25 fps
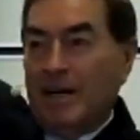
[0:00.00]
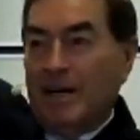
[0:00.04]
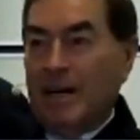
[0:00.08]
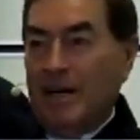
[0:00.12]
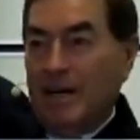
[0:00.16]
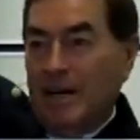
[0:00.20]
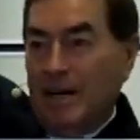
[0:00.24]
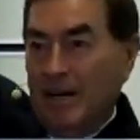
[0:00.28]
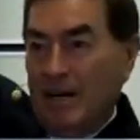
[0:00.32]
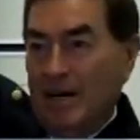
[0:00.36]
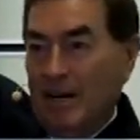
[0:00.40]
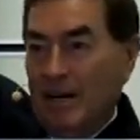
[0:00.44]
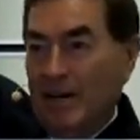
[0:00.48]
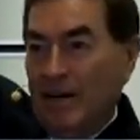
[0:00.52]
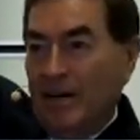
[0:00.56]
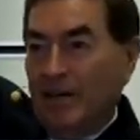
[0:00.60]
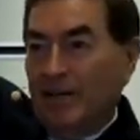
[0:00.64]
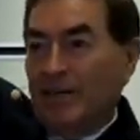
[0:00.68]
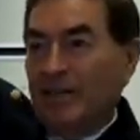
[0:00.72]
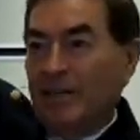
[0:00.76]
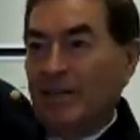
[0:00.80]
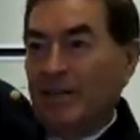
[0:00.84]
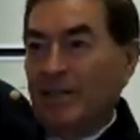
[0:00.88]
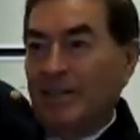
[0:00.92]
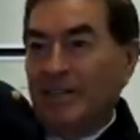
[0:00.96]

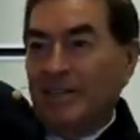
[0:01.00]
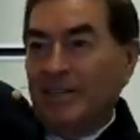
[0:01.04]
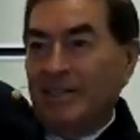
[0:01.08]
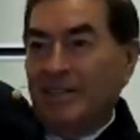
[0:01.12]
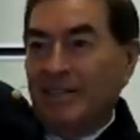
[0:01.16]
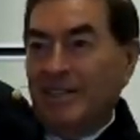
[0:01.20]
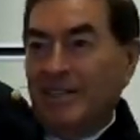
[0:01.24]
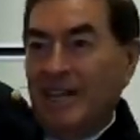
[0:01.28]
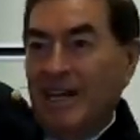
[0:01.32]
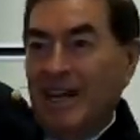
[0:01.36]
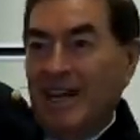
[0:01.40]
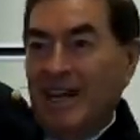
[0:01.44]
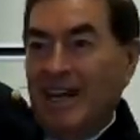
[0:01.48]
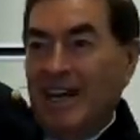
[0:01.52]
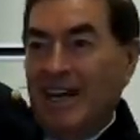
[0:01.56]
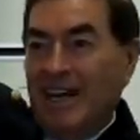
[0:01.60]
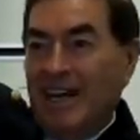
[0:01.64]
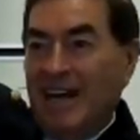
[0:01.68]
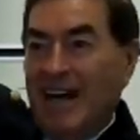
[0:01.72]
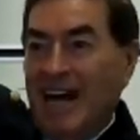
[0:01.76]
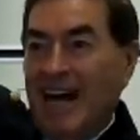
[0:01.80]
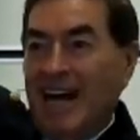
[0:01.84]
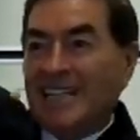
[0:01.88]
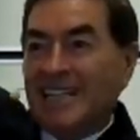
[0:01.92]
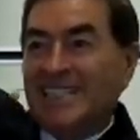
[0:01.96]
on
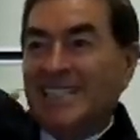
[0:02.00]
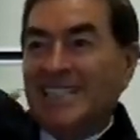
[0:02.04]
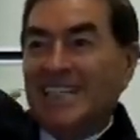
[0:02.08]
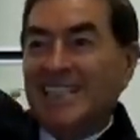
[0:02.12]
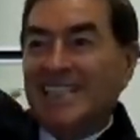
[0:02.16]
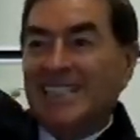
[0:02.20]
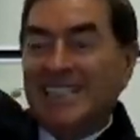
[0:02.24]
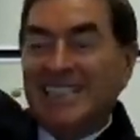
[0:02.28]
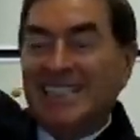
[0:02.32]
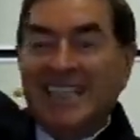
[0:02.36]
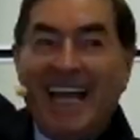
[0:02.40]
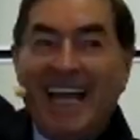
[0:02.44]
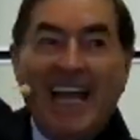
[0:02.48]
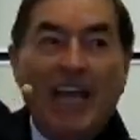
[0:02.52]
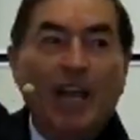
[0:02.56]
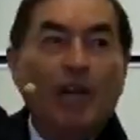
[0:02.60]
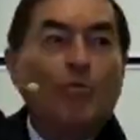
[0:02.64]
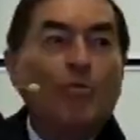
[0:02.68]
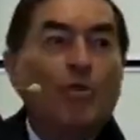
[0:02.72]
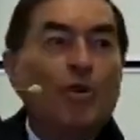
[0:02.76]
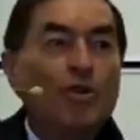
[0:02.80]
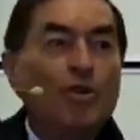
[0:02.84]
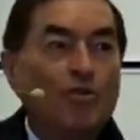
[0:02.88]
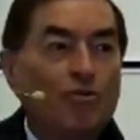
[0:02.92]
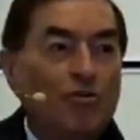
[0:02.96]
as the snake was
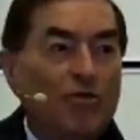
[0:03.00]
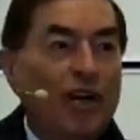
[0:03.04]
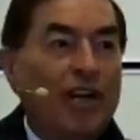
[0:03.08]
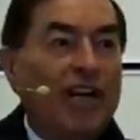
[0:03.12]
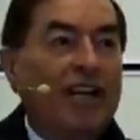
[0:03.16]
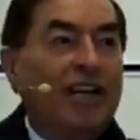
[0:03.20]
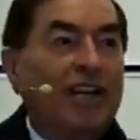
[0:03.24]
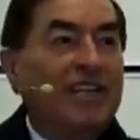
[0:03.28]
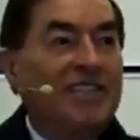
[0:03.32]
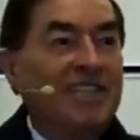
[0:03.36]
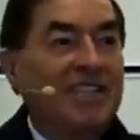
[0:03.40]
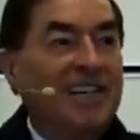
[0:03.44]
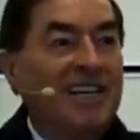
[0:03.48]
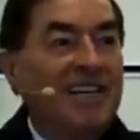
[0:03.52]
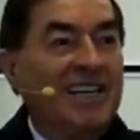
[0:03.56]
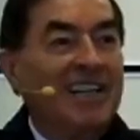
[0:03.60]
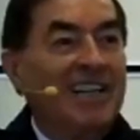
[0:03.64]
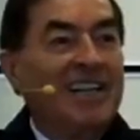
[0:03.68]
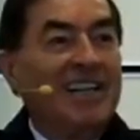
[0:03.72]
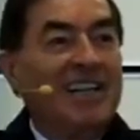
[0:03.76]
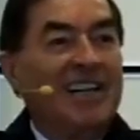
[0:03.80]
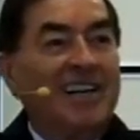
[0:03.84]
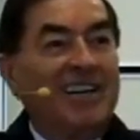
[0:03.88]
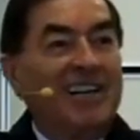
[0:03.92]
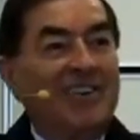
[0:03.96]
raised
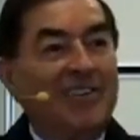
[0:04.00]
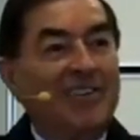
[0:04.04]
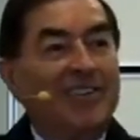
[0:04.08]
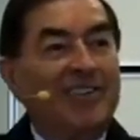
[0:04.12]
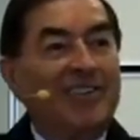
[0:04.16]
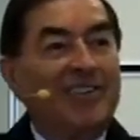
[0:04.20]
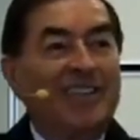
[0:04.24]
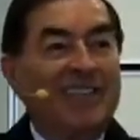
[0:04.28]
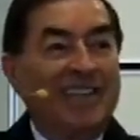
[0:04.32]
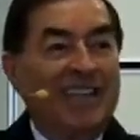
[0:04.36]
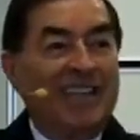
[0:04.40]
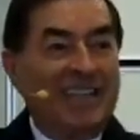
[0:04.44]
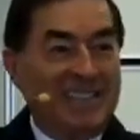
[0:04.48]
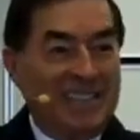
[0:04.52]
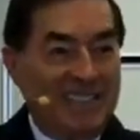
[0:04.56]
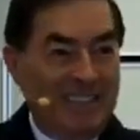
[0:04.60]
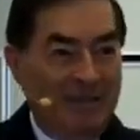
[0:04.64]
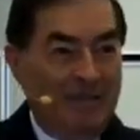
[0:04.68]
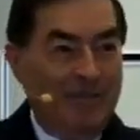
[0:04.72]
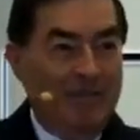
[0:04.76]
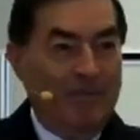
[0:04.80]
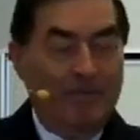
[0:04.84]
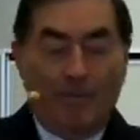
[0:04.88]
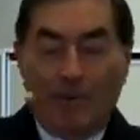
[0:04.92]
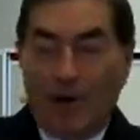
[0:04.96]
on
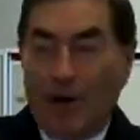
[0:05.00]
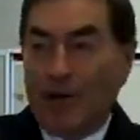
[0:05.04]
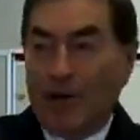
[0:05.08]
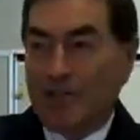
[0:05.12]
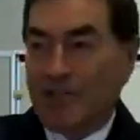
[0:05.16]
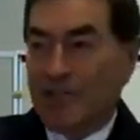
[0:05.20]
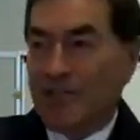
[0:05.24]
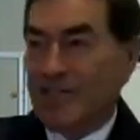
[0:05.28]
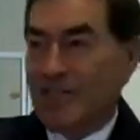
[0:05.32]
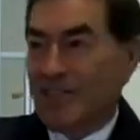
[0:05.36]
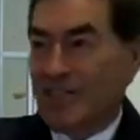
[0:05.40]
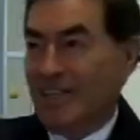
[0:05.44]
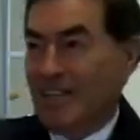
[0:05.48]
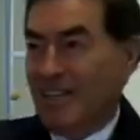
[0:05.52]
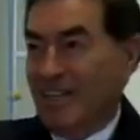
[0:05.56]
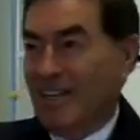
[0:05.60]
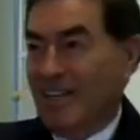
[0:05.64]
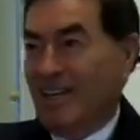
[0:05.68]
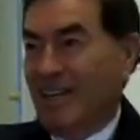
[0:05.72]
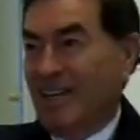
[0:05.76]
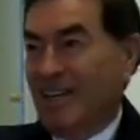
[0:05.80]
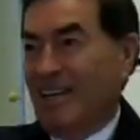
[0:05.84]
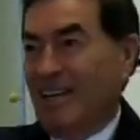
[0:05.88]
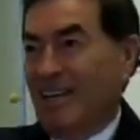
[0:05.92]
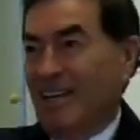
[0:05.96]
bronze uh,
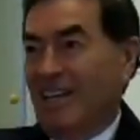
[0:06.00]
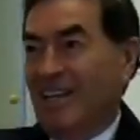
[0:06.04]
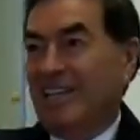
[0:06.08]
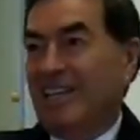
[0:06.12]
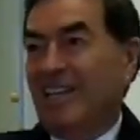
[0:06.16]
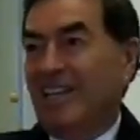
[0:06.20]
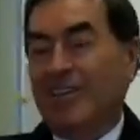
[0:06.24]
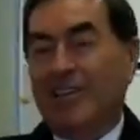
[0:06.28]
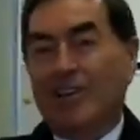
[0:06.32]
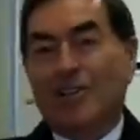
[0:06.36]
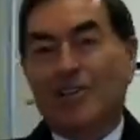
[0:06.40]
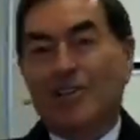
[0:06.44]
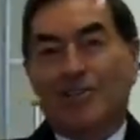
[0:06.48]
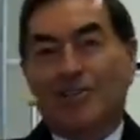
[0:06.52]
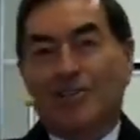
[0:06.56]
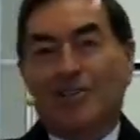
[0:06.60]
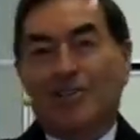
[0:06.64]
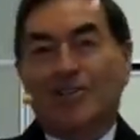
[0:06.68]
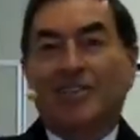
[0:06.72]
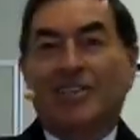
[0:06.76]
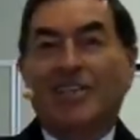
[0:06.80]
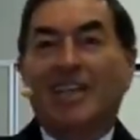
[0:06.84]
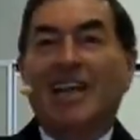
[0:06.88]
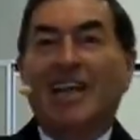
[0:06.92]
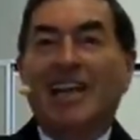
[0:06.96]
in the desert,
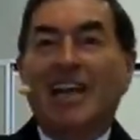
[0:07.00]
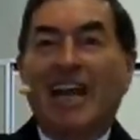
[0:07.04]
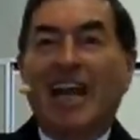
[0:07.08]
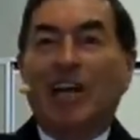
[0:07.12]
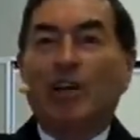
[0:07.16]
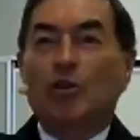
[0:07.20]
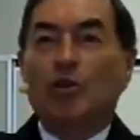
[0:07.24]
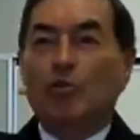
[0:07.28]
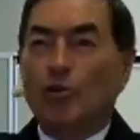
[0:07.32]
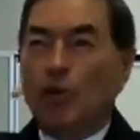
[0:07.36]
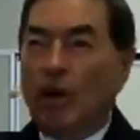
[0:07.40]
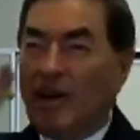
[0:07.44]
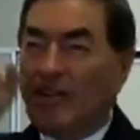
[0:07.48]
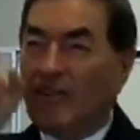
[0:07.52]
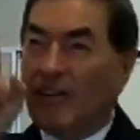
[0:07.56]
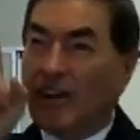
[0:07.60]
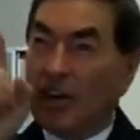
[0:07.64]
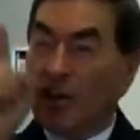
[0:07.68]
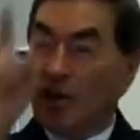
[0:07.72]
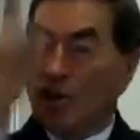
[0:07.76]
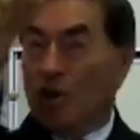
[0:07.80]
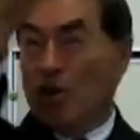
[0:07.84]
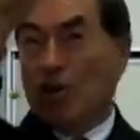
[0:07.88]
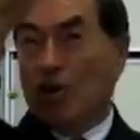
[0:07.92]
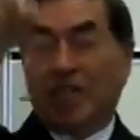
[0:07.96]
and whoever
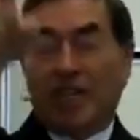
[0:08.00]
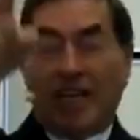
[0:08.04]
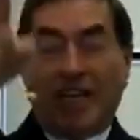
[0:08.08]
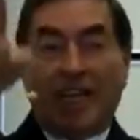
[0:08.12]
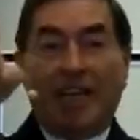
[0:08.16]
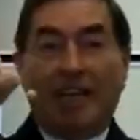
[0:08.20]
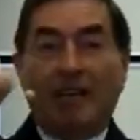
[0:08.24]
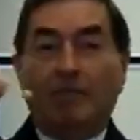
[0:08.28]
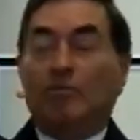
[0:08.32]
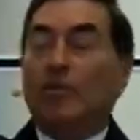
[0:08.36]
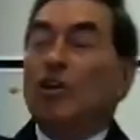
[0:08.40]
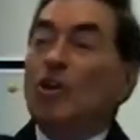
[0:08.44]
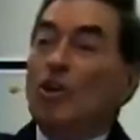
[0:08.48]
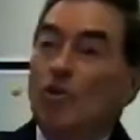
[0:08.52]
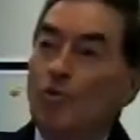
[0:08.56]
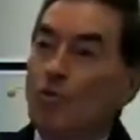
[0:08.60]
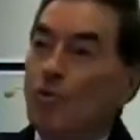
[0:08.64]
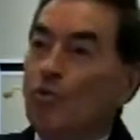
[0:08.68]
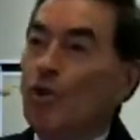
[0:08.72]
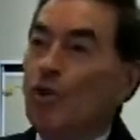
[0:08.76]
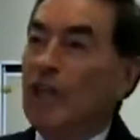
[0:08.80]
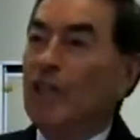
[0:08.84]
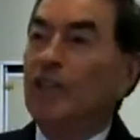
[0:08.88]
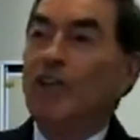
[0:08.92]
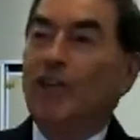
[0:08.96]
looks at him will
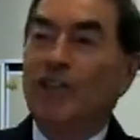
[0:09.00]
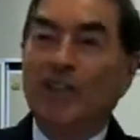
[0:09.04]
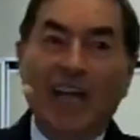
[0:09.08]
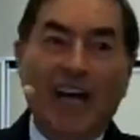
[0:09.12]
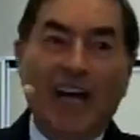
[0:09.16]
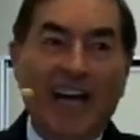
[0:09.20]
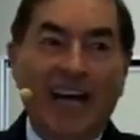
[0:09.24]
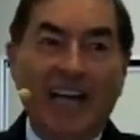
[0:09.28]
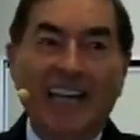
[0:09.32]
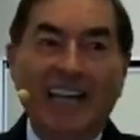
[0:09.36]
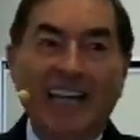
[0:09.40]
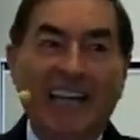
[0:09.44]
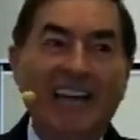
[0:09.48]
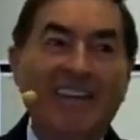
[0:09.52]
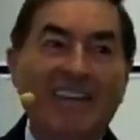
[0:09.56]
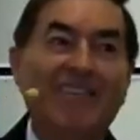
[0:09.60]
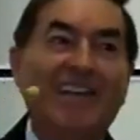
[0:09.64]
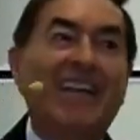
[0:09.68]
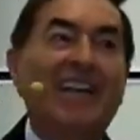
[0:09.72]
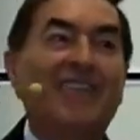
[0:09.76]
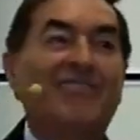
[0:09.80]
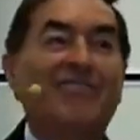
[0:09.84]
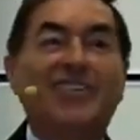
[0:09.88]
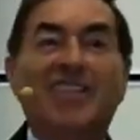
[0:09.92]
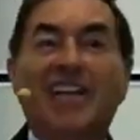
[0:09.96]
not die, even if
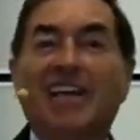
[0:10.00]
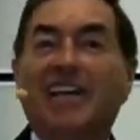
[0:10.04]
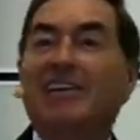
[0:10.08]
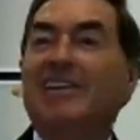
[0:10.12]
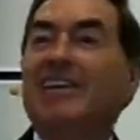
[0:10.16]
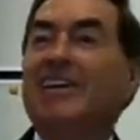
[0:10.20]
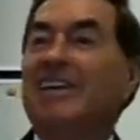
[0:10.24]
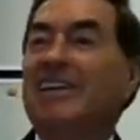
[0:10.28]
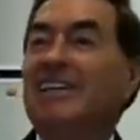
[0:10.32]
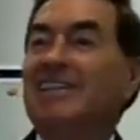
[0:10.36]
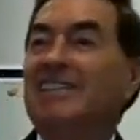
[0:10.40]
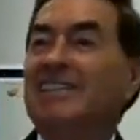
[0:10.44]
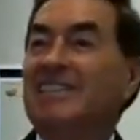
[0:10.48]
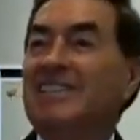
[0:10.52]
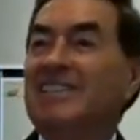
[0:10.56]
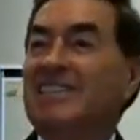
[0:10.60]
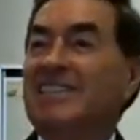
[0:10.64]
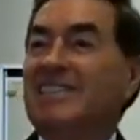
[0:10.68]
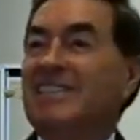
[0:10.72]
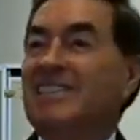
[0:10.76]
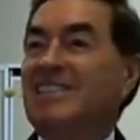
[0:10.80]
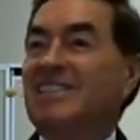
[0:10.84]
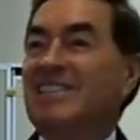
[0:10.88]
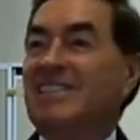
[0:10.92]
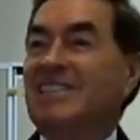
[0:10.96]
the
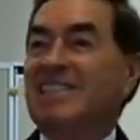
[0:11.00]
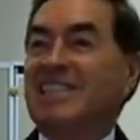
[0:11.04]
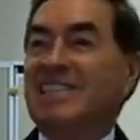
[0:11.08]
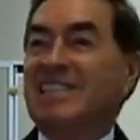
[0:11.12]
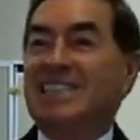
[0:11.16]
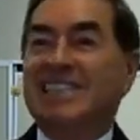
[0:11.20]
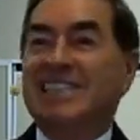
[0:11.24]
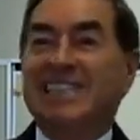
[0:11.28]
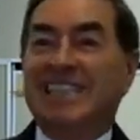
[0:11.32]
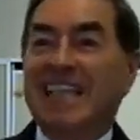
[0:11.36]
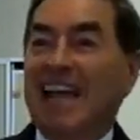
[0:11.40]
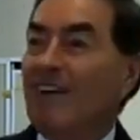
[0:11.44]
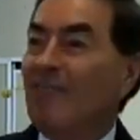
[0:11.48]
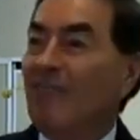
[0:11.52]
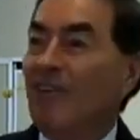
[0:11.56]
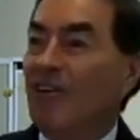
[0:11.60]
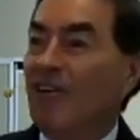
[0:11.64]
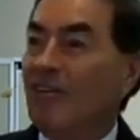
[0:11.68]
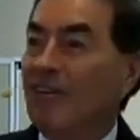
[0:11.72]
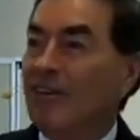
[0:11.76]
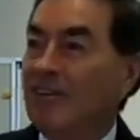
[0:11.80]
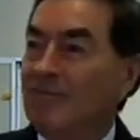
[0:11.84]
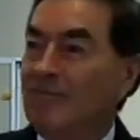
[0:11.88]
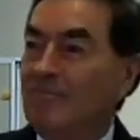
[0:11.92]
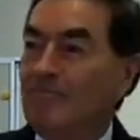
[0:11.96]

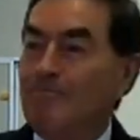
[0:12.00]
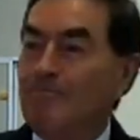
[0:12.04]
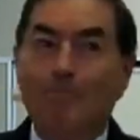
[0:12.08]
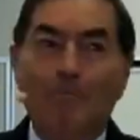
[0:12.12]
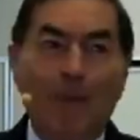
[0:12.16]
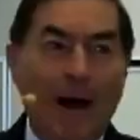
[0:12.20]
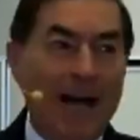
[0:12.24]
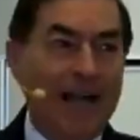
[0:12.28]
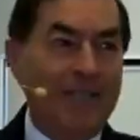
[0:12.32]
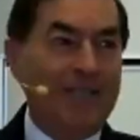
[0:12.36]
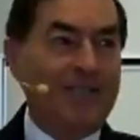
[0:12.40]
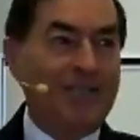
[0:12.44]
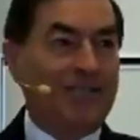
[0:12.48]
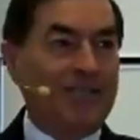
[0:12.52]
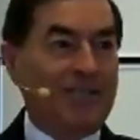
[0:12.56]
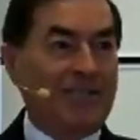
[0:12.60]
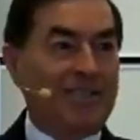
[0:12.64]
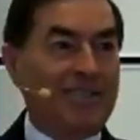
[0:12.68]
devil bites us.